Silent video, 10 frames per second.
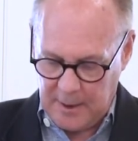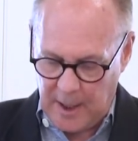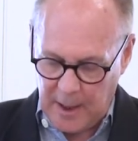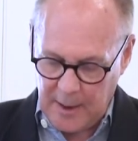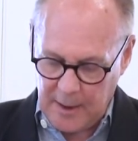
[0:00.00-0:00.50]

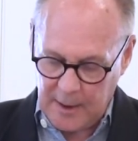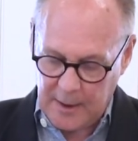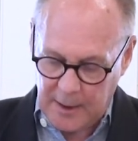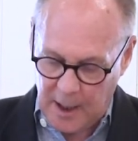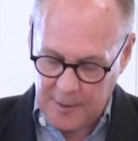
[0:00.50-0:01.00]
a la
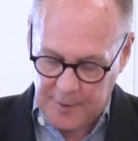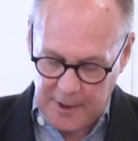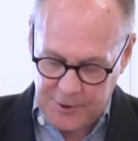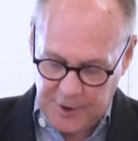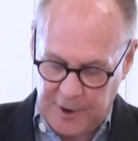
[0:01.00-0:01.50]

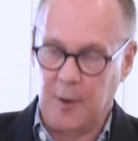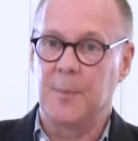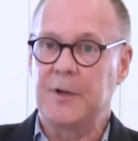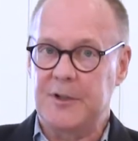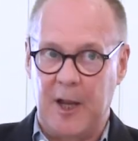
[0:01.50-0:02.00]
Conrad
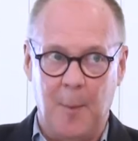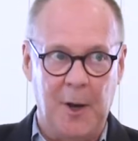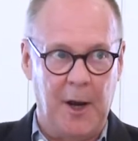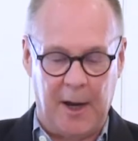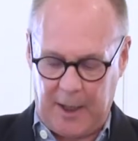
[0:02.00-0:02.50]
Jacob
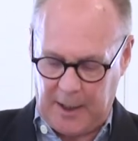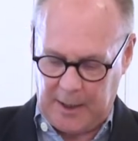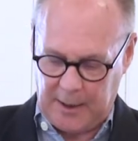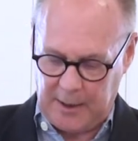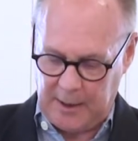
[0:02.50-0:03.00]
Temminck,
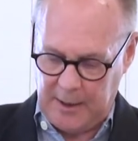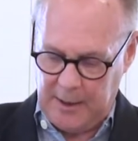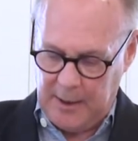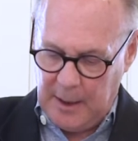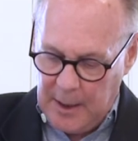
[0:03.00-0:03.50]

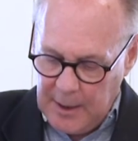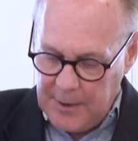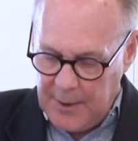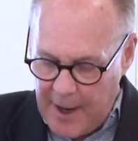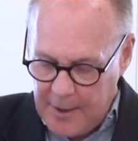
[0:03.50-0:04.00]

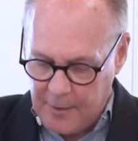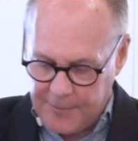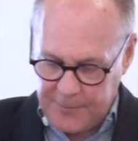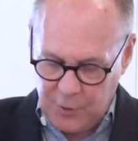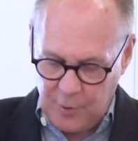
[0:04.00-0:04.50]

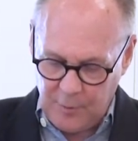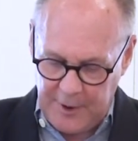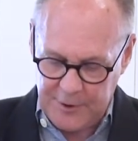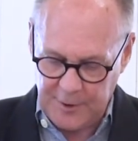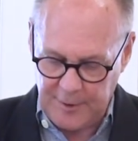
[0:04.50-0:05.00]
native to a
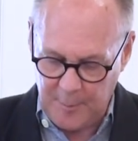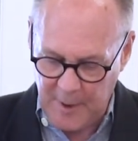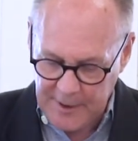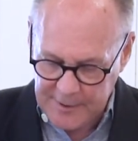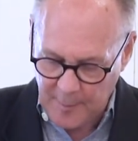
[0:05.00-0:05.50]
region that
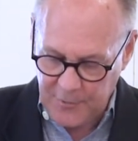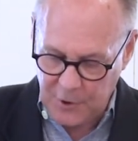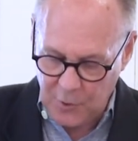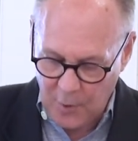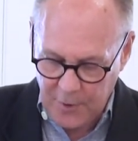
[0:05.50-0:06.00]
makes up
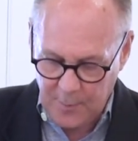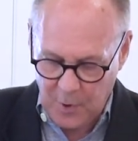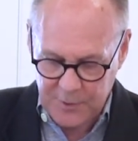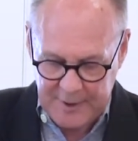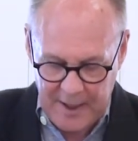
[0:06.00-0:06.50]
the
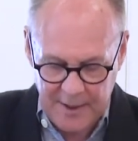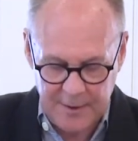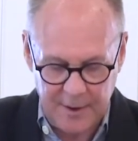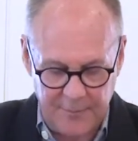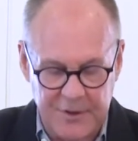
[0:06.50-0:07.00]
northernmost
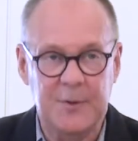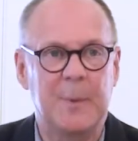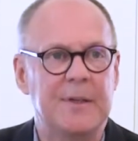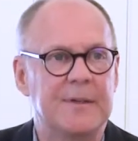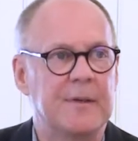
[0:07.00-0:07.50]
end of the
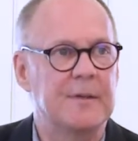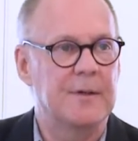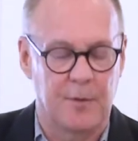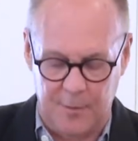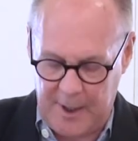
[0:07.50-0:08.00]

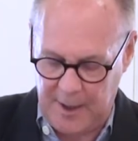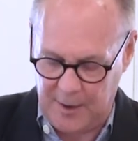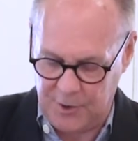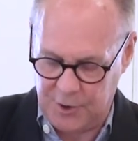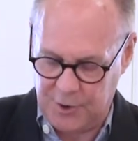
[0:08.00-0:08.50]
species range.